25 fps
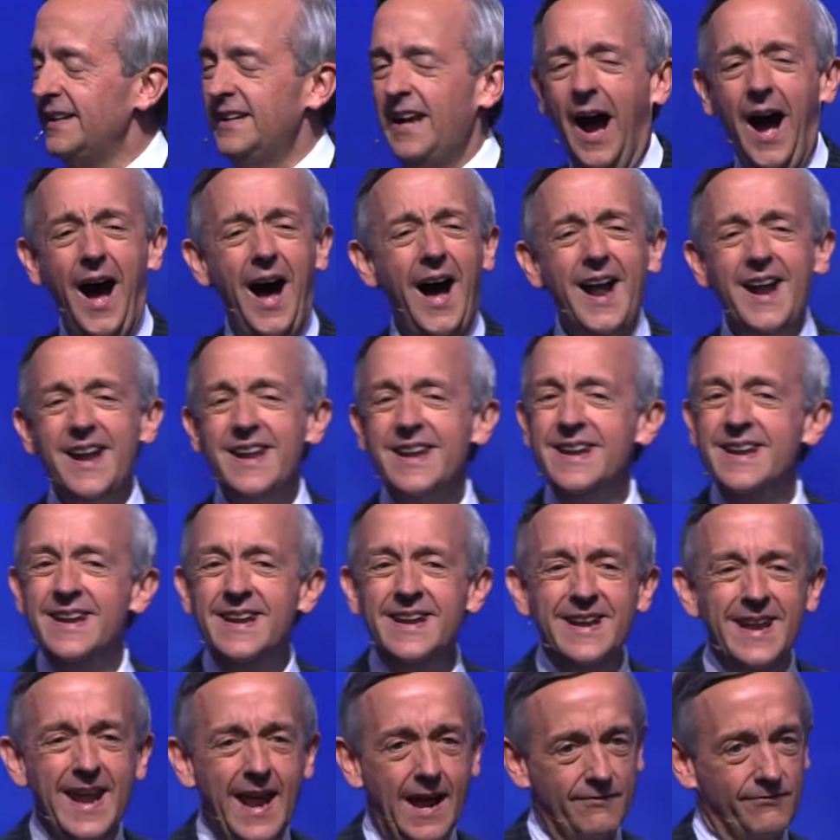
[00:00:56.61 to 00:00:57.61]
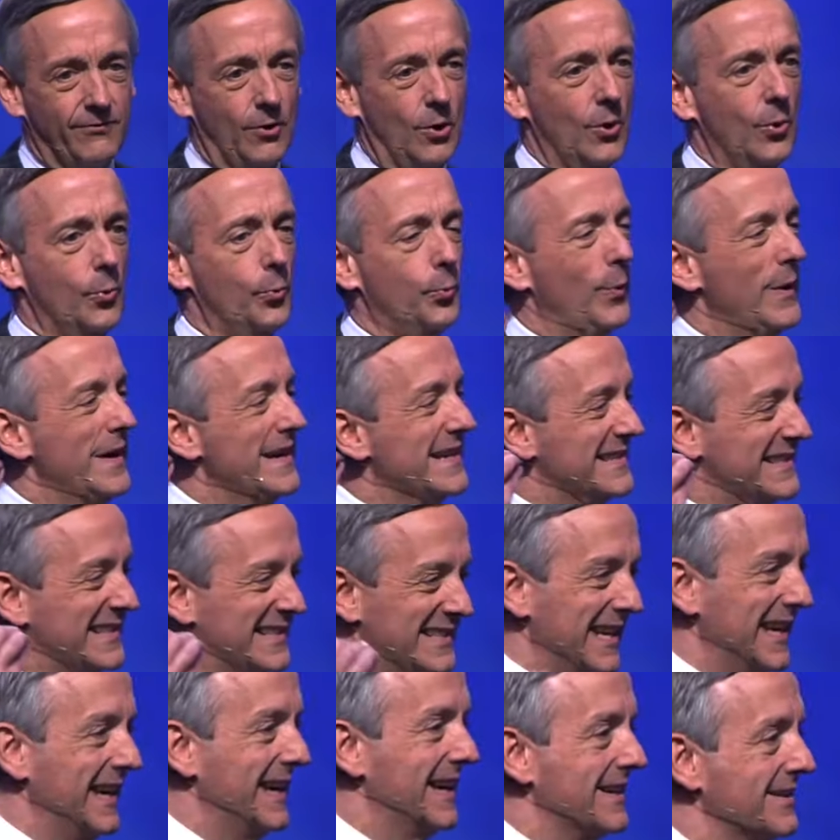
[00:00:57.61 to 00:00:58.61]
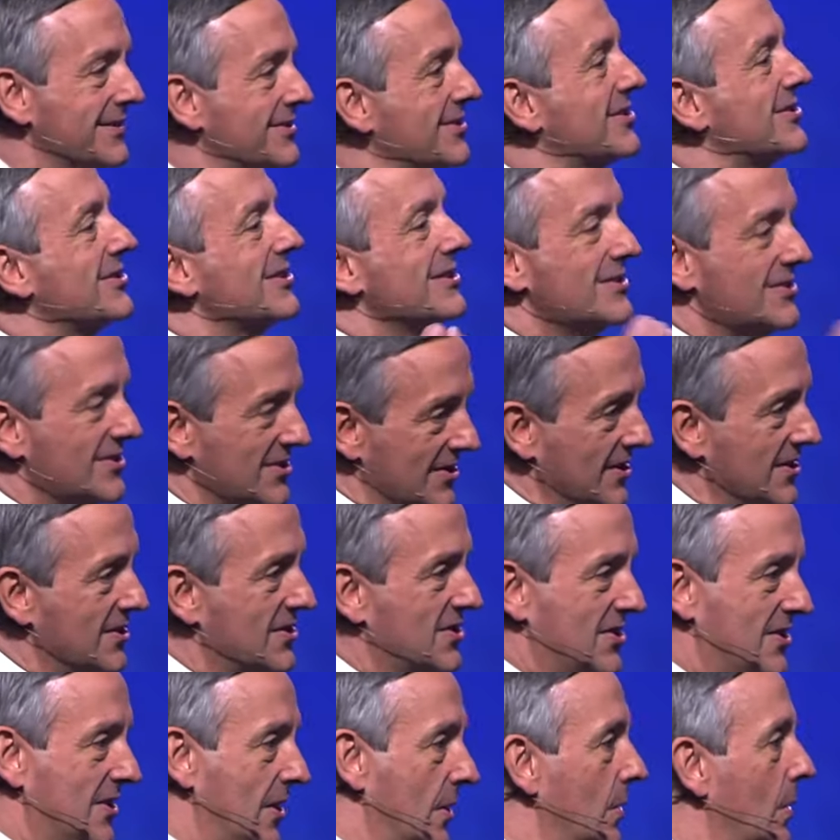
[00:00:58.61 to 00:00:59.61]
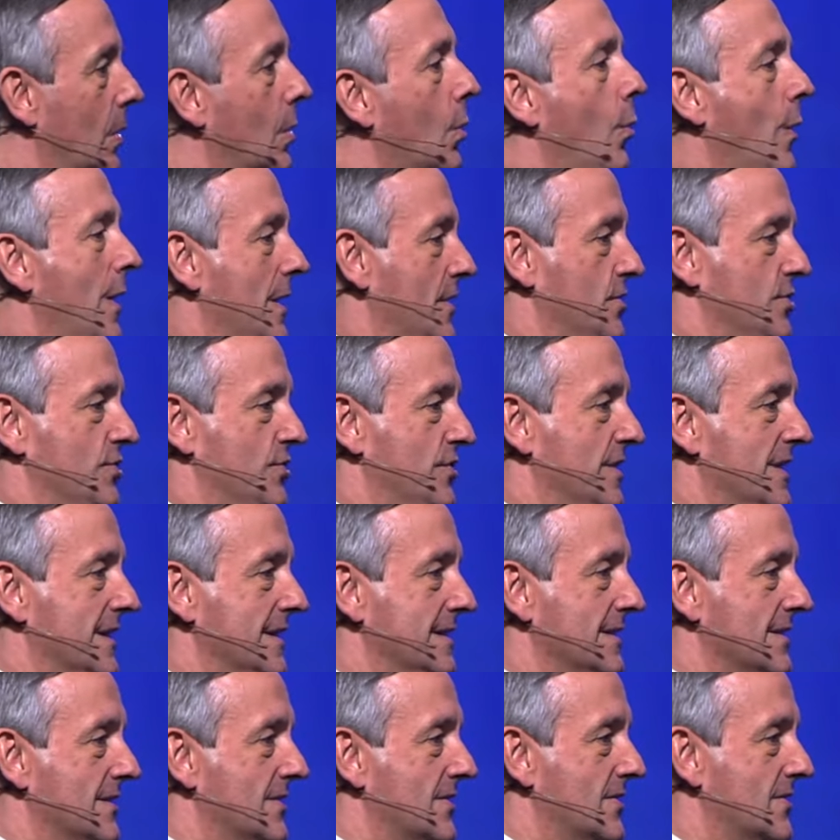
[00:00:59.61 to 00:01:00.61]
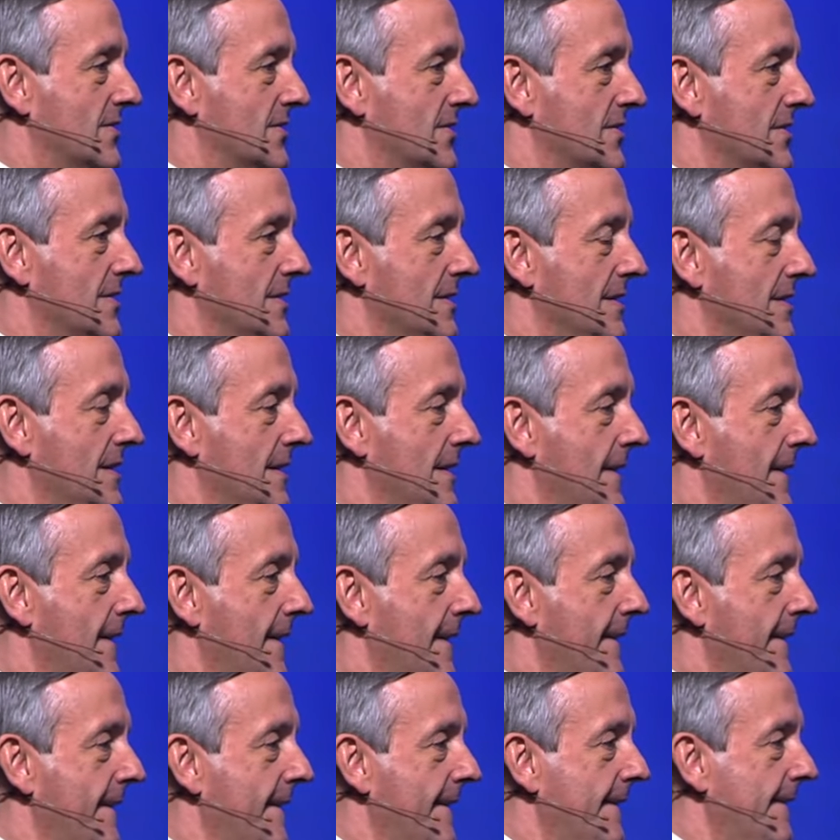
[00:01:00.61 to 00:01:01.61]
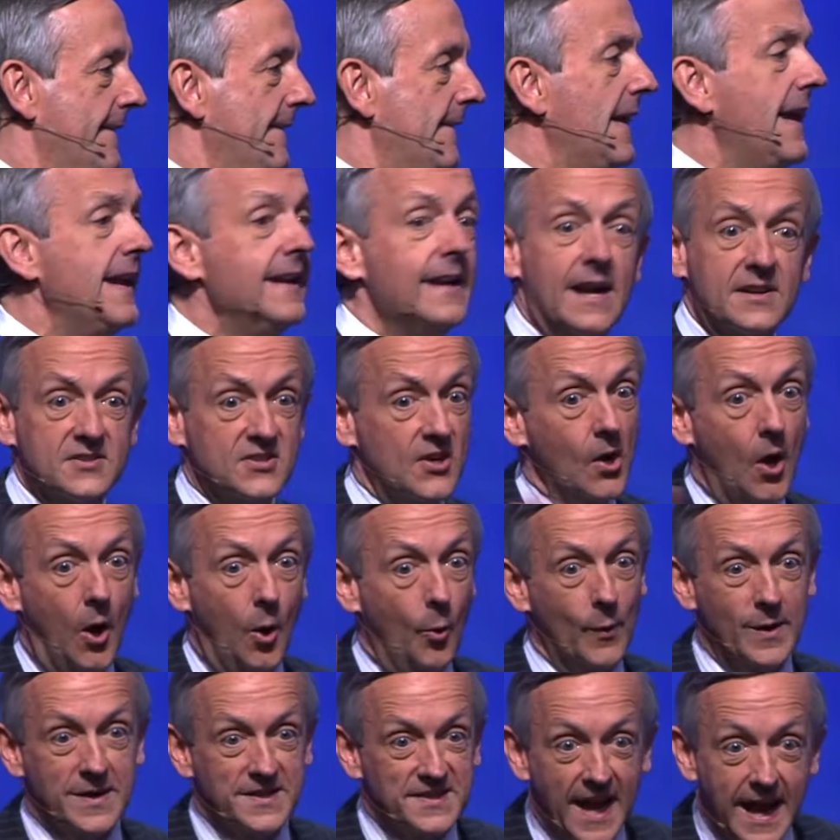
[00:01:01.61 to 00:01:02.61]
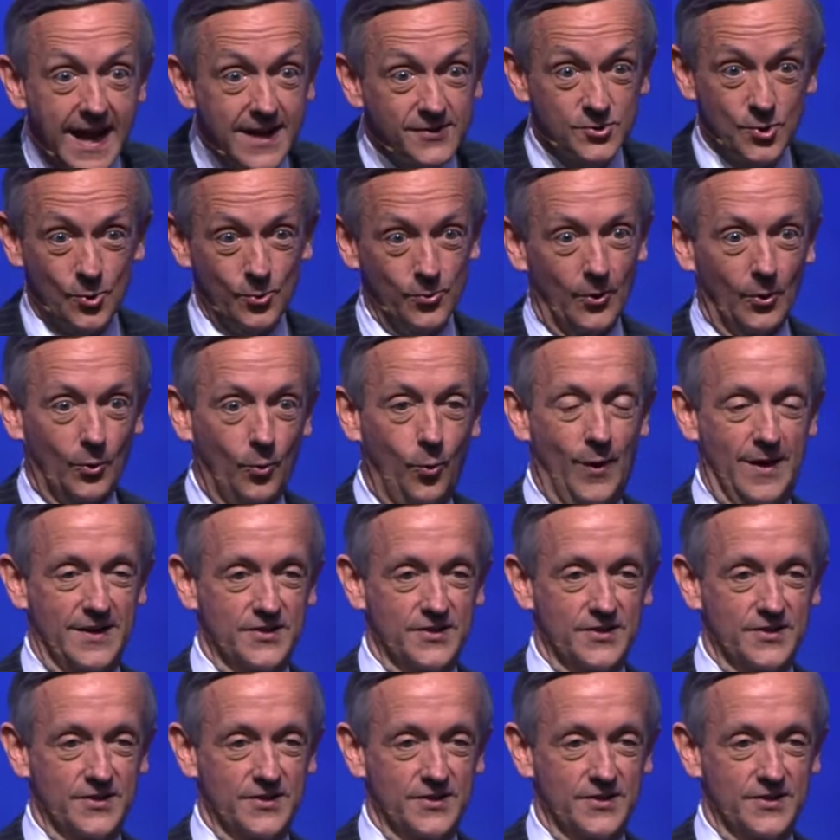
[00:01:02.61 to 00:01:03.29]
God never resents sincere questions. Uh, he doesn't always answer the